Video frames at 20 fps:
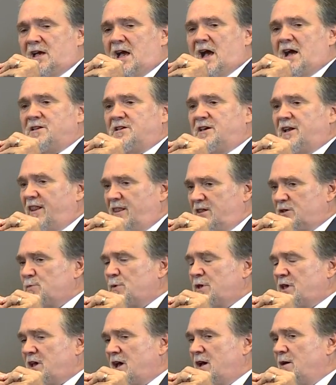and yet it has
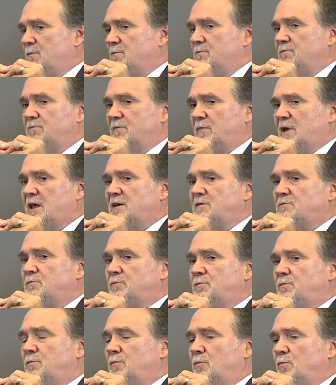become, and